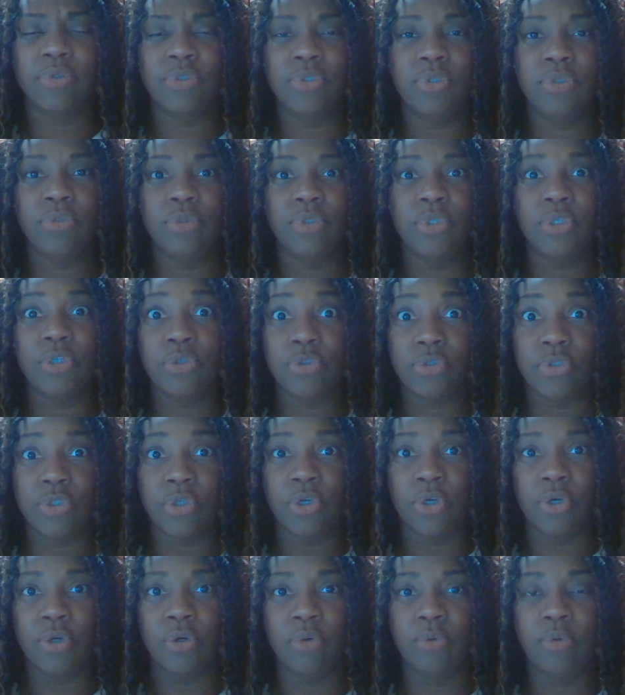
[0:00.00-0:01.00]
or 2 years
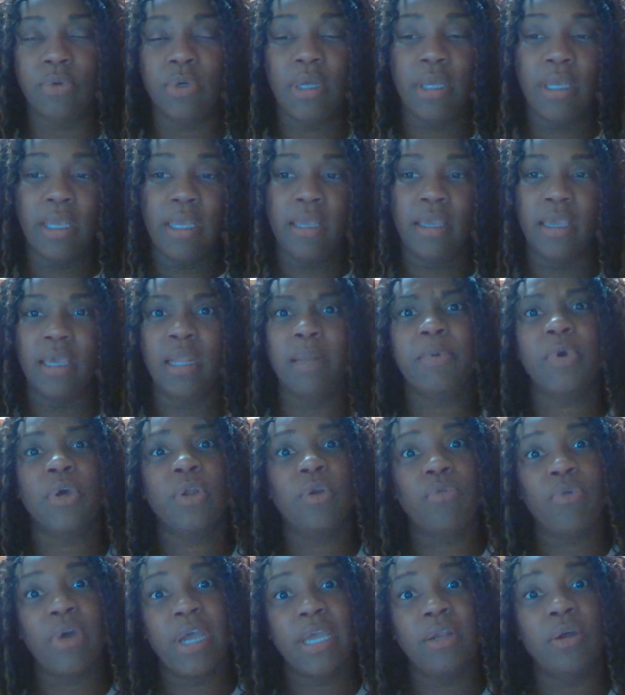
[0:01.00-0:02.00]
ago. And I'm
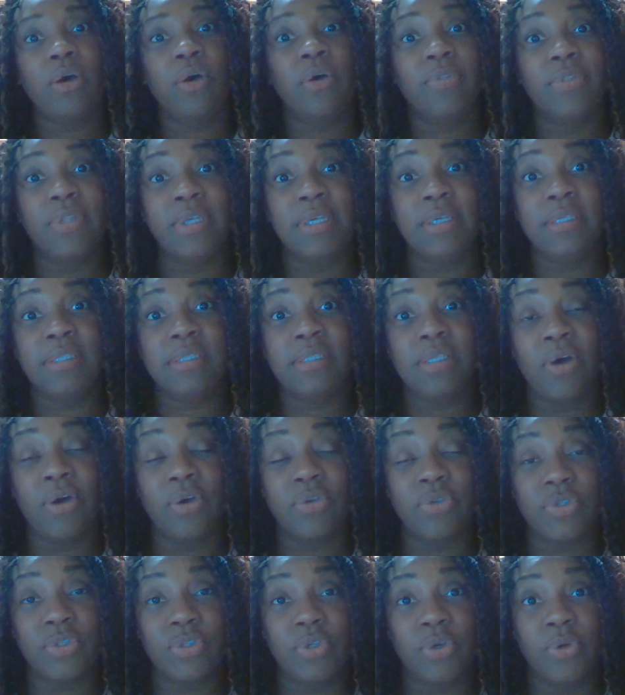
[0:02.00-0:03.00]
going to write all these
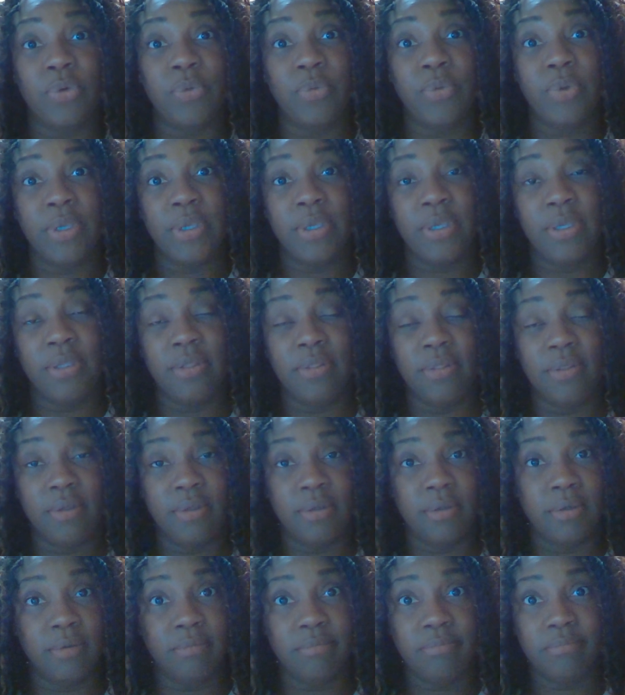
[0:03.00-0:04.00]
also in
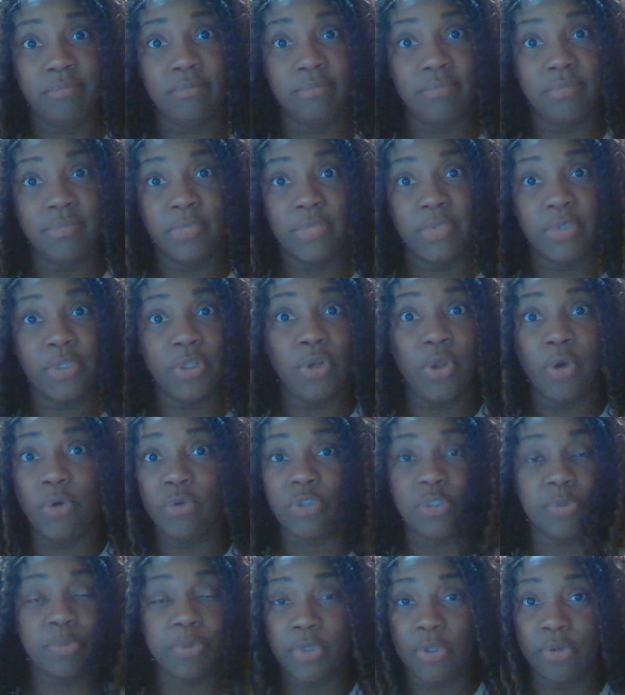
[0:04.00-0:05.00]
the
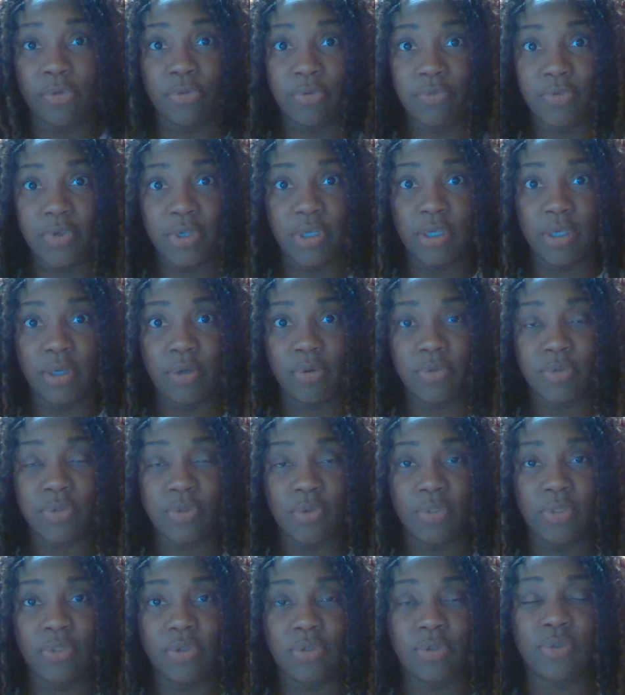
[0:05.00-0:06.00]
notes below the video
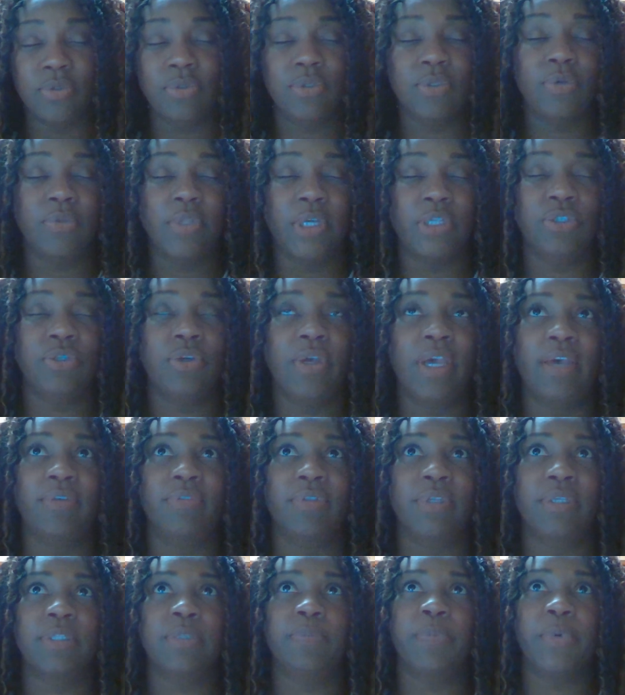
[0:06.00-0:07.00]
so that you
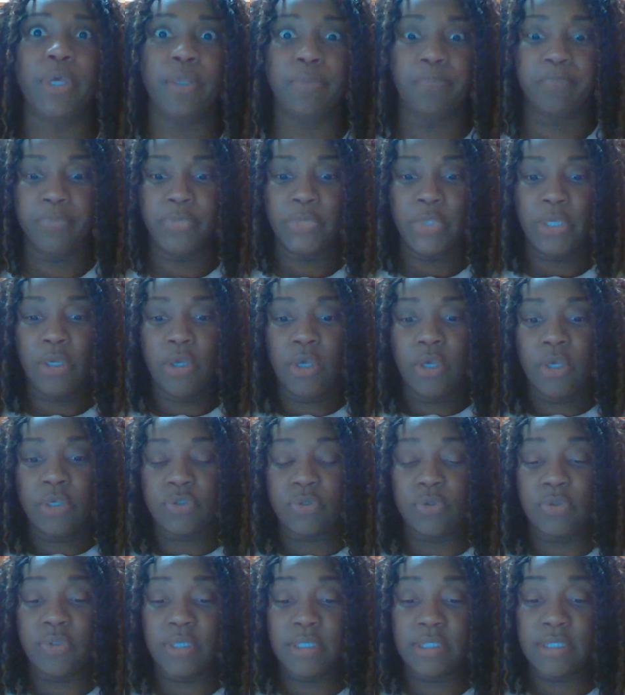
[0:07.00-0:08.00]
have this. But
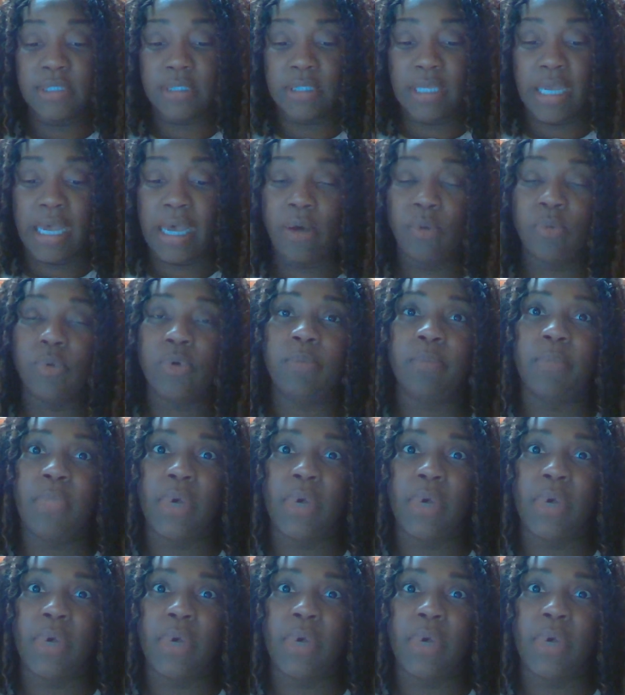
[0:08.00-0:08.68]
so this outward